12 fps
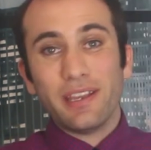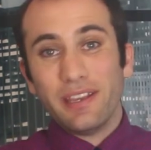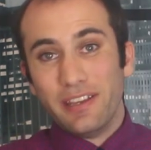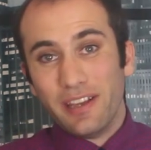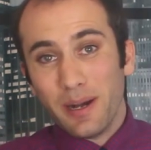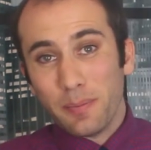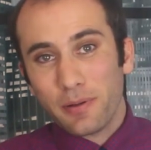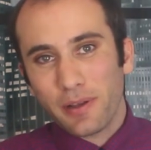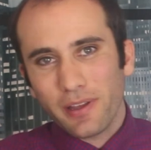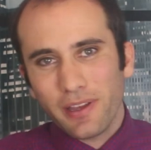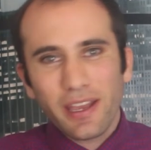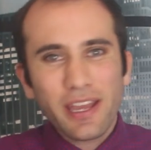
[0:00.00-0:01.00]
Yup,
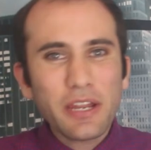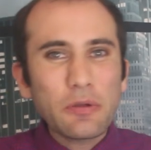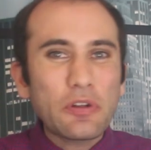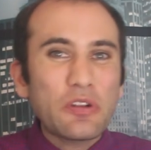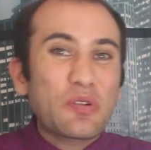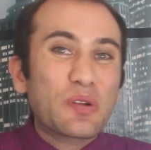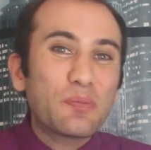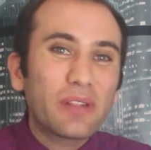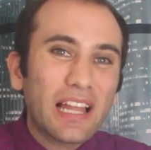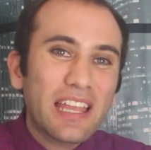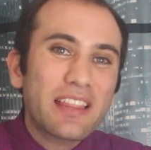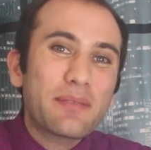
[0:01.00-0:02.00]
anyone who
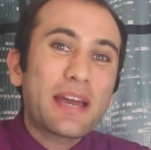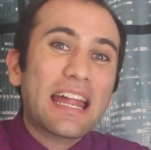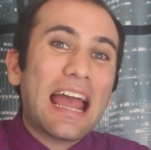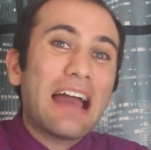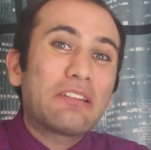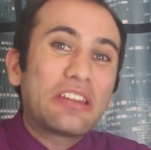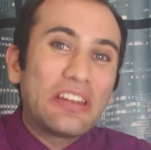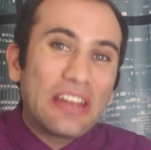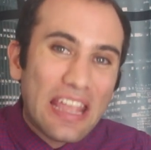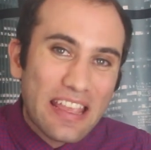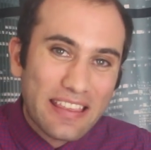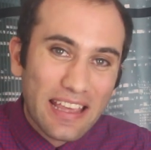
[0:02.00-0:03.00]
complains about how
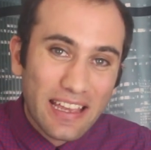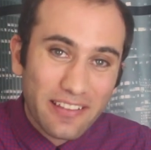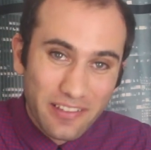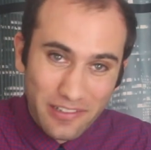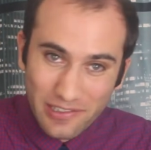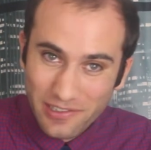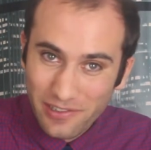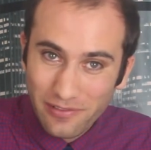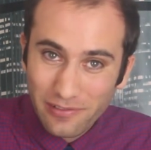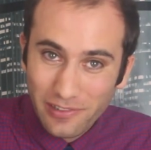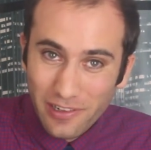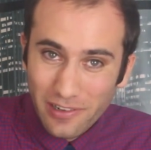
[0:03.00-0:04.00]
today's acts are
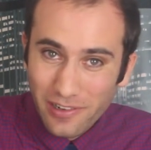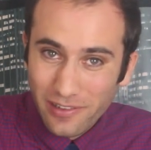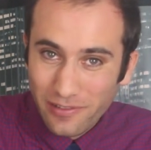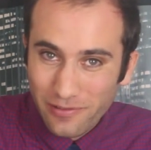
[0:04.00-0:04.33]
too long,